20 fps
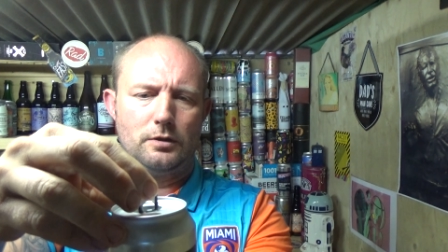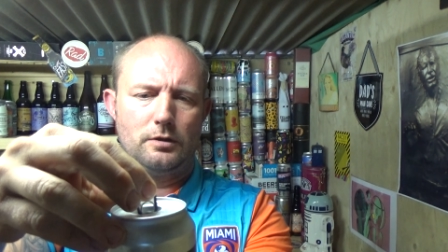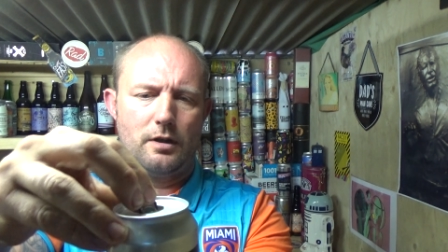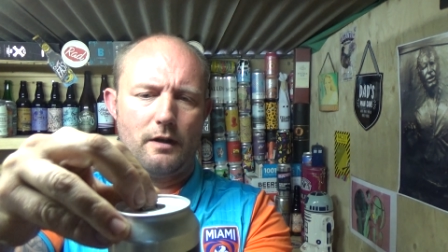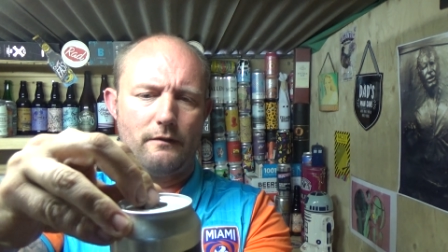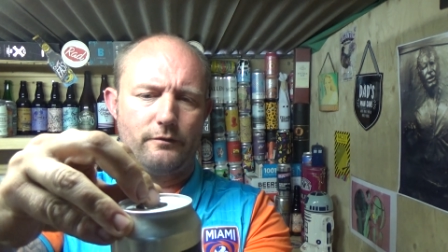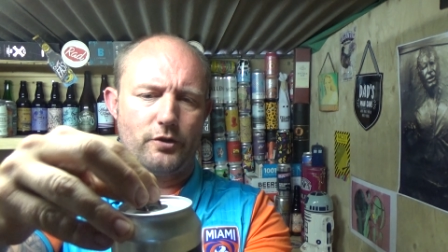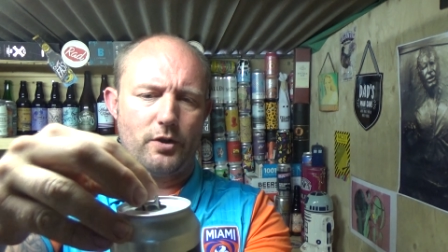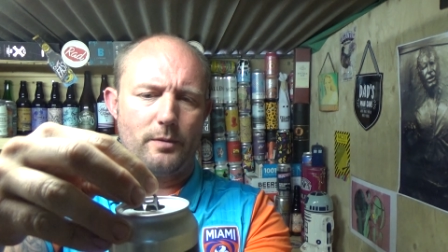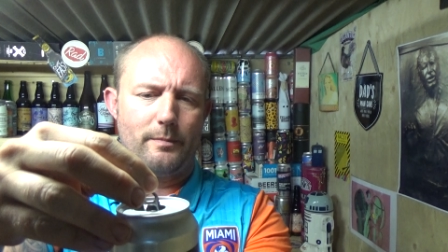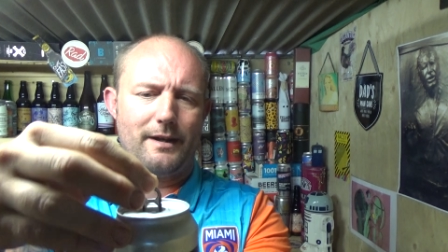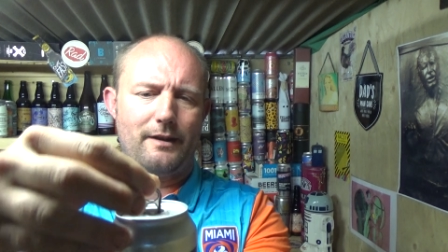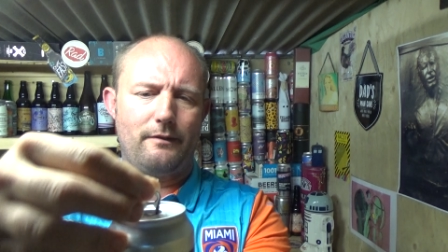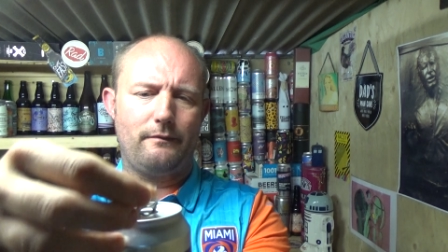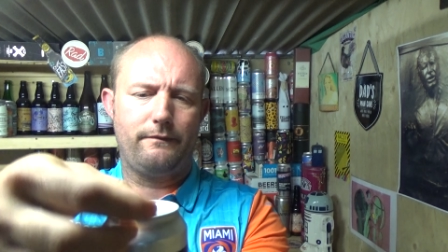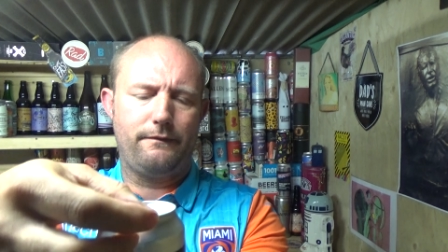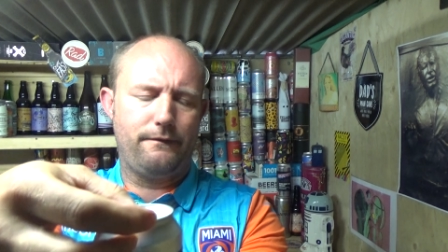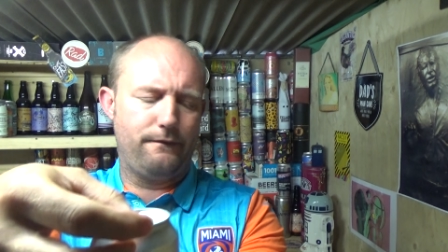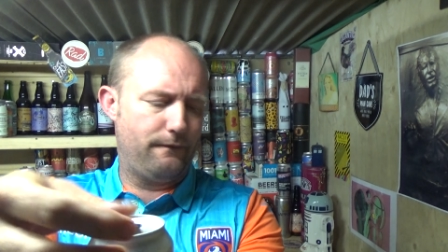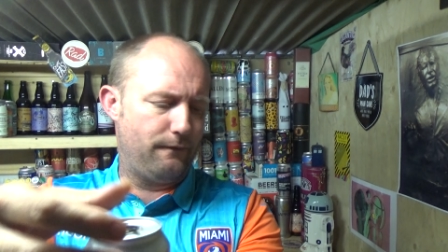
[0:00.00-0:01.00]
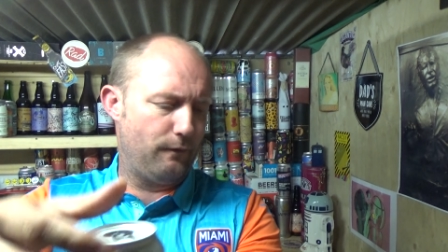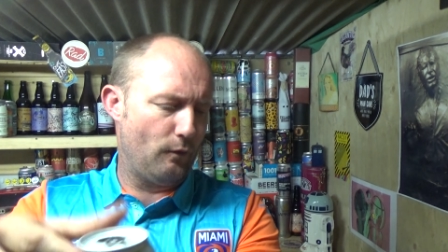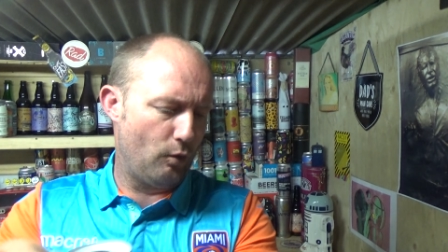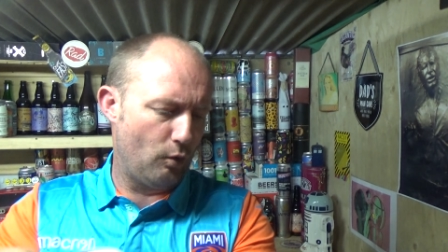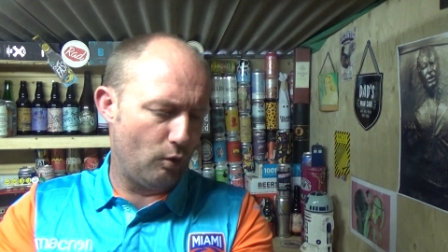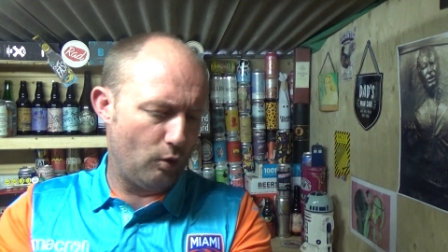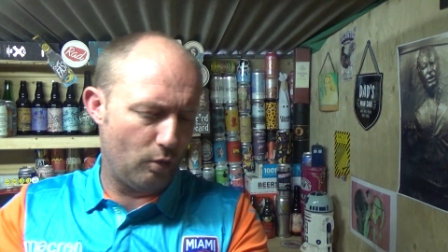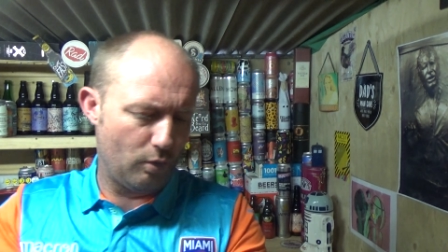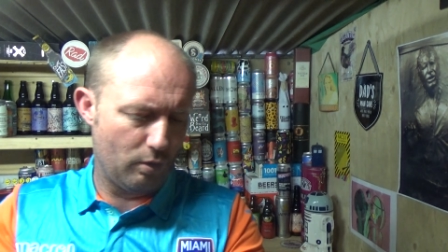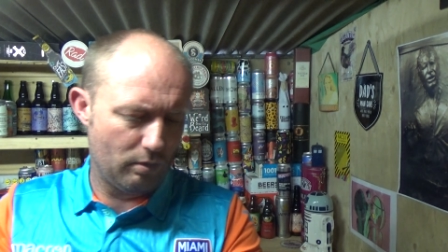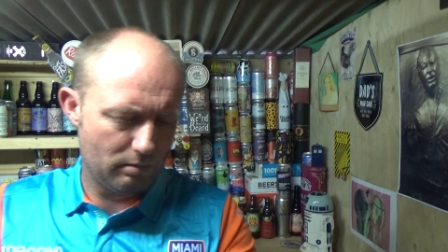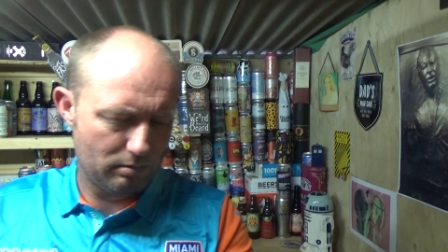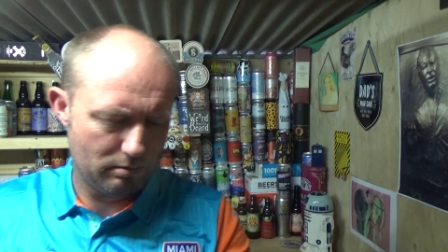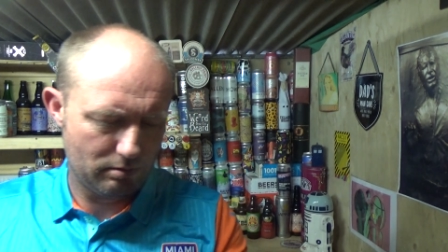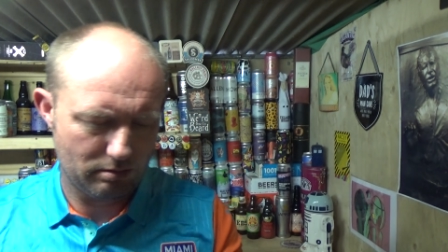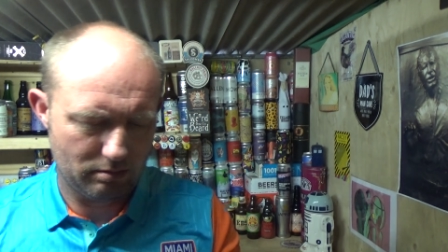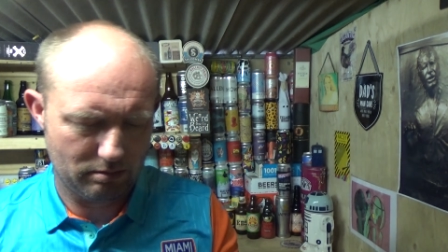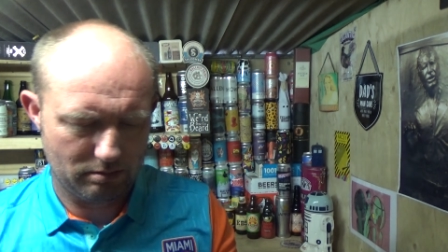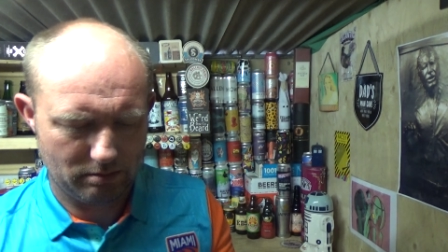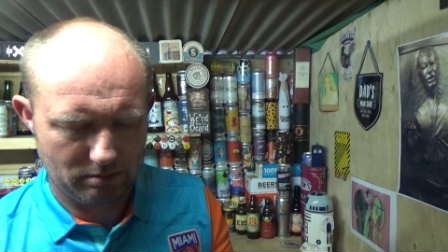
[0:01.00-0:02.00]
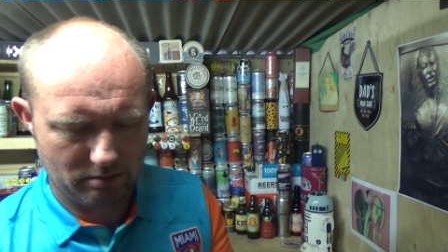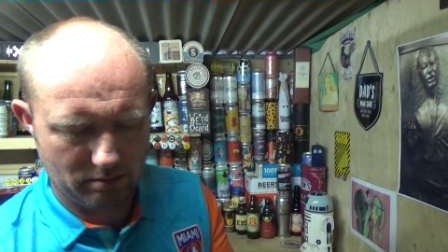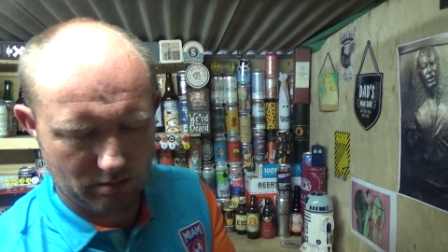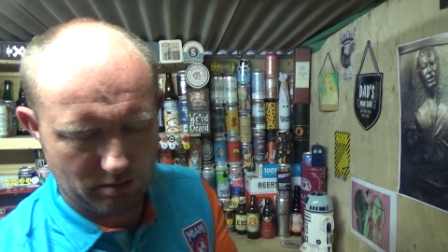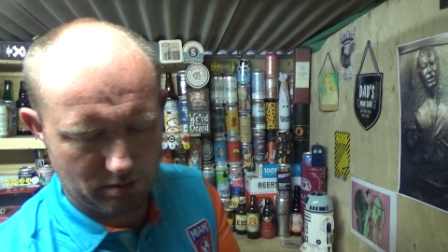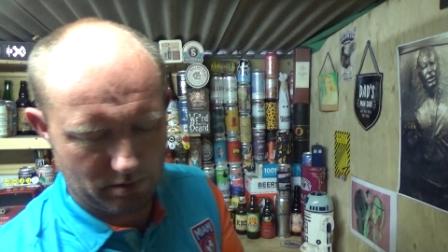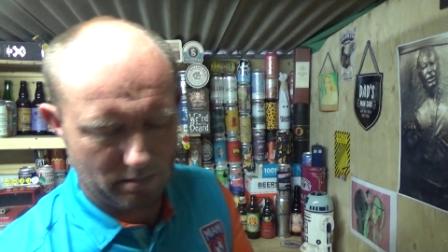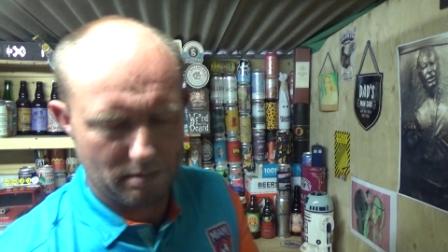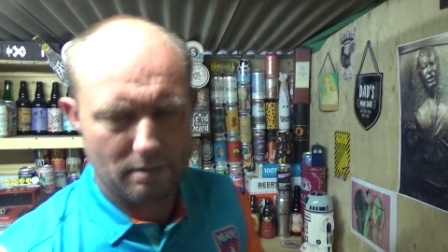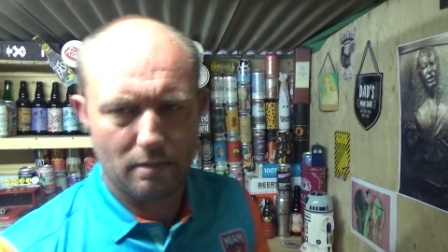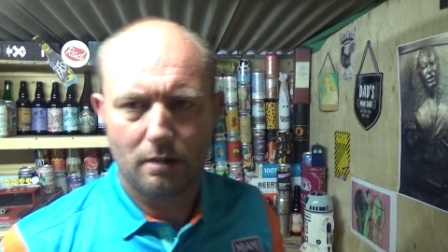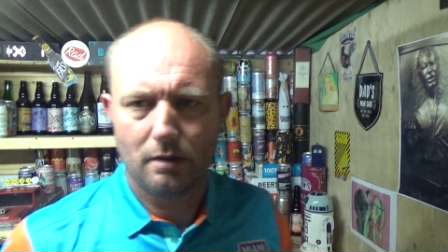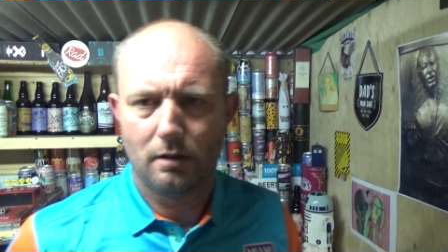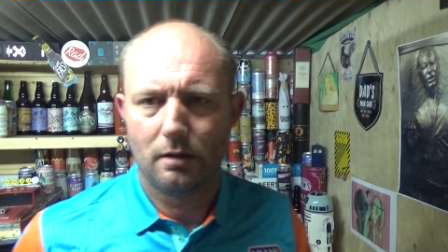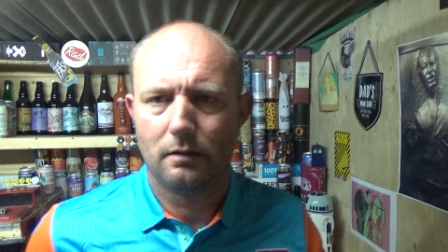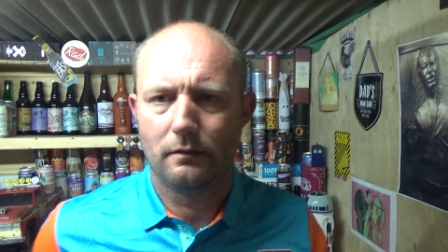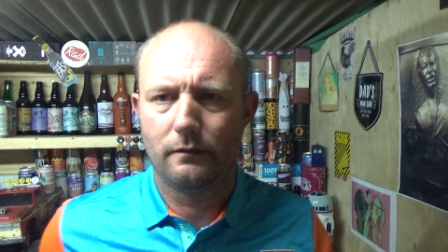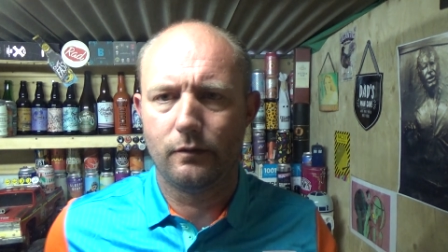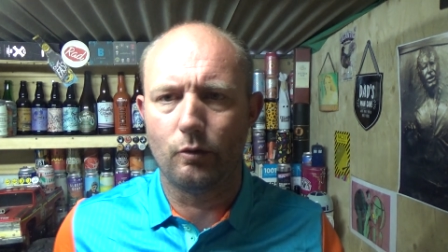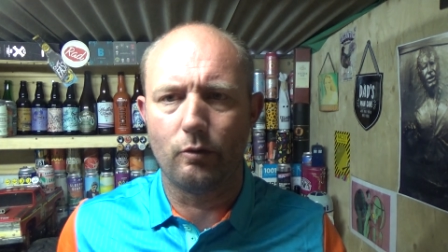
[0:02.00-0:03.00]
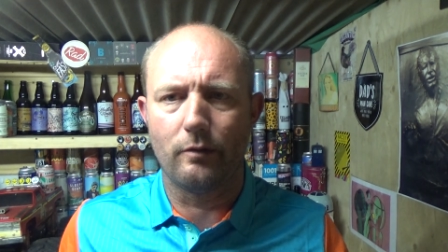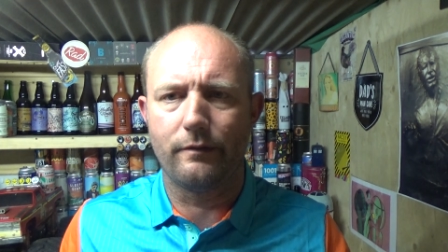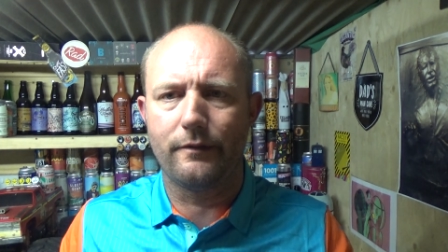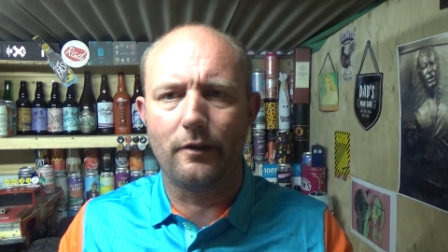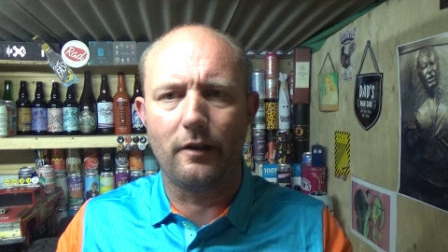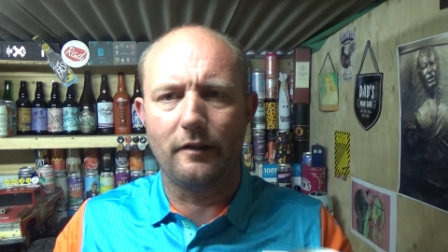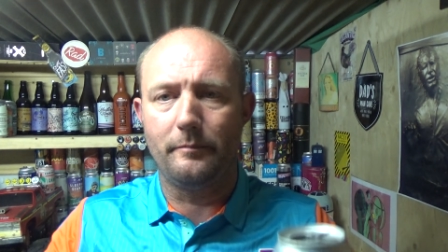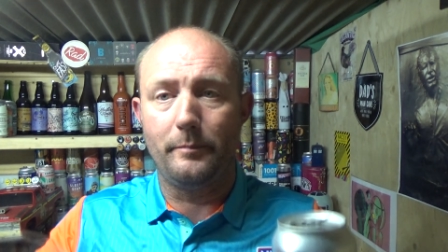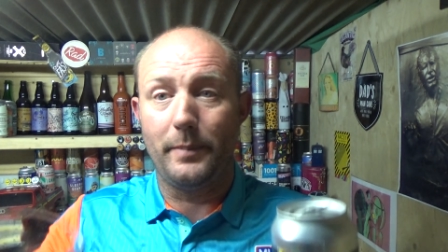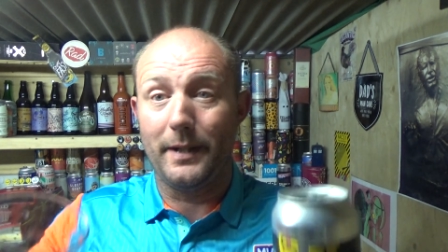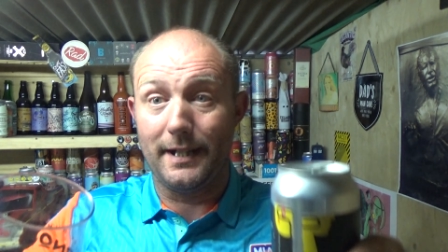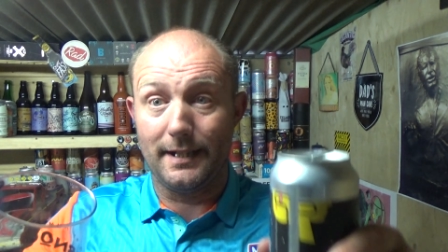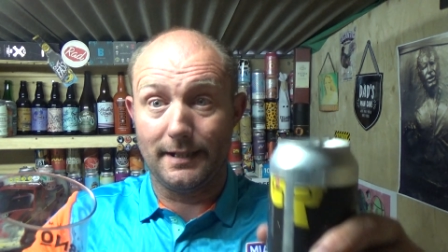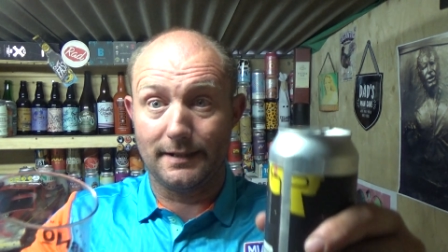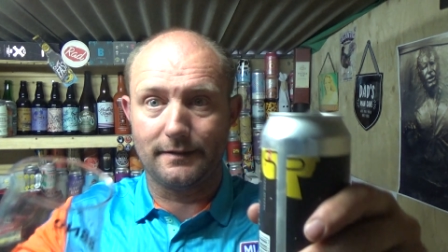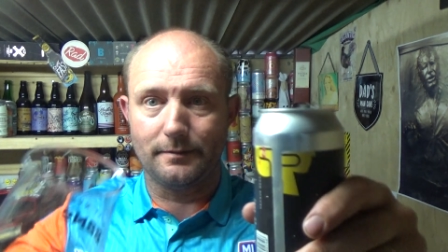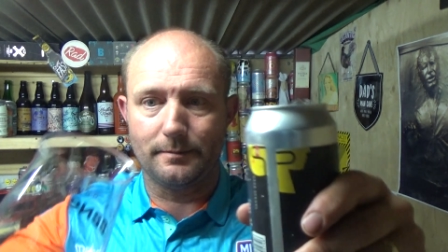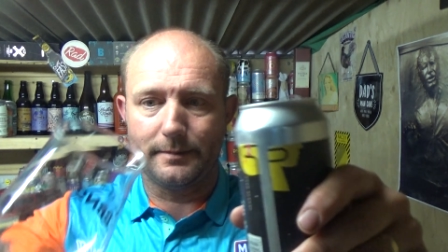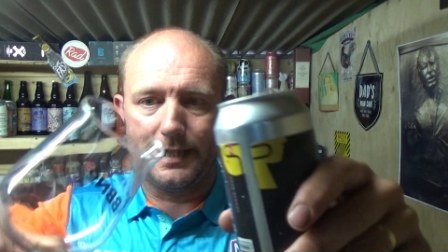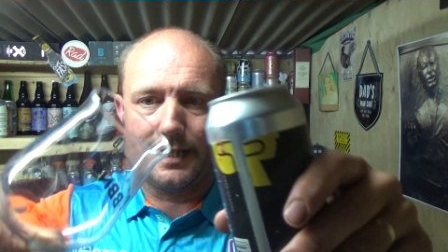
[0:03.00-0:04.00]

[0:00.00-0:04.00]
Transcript: I've got about four four or five beers from